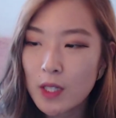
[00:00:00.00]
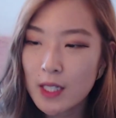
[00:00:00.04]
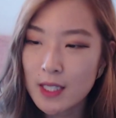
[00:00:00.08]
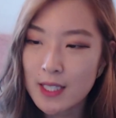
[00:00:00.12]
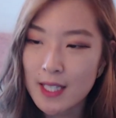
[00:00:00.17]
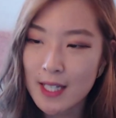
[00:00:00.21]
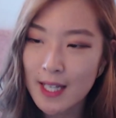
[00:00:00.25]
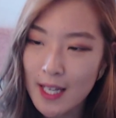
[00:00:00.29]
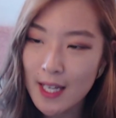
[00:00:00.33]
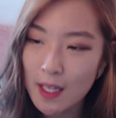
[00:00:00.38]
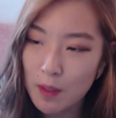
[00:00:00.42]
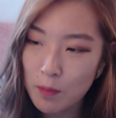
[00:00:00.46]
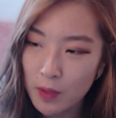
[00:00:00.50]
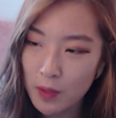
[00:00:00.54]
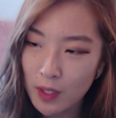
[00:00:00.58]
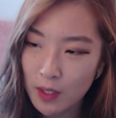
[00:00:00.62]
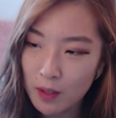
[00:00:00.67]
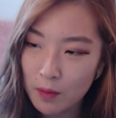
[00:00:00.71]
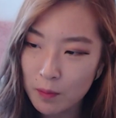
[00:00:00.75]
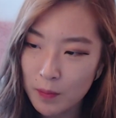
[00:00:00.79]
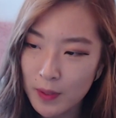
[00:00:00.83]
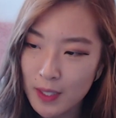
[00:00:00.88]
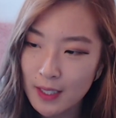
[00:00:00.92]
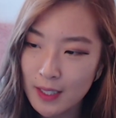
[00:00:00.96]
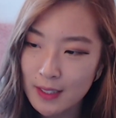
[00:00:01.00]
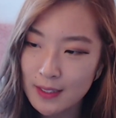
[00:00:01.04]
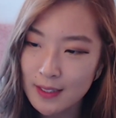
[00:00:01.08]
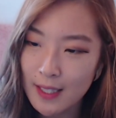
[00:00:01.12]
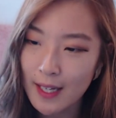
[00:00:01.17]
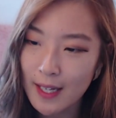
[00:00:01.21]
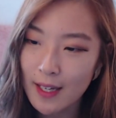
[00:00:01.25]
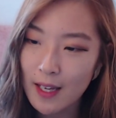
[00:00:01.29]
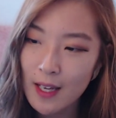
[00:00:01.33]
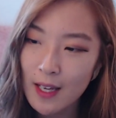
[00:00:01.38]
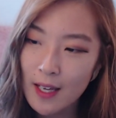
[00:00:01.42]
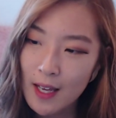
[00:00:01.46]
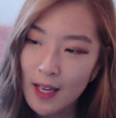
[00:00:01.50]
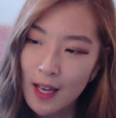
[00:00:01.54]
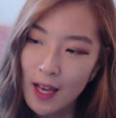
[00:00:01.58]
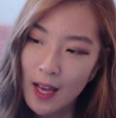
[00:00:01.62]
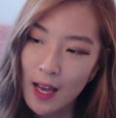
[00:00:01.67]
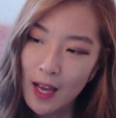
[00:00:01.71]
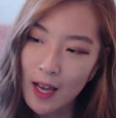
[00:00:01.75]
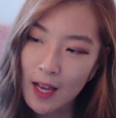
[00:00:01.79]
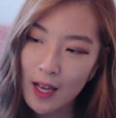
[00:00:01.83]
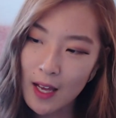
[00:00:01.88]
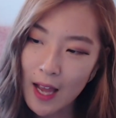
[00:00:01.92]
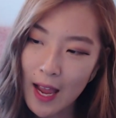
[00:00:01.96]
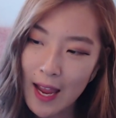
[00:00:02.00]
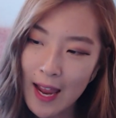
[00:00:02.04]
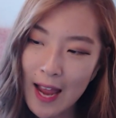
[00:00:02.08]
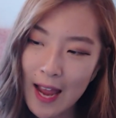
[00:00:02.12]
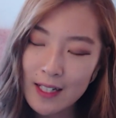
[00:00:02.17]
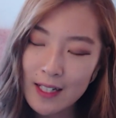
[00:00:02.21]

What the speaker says: it to hit me because, like, I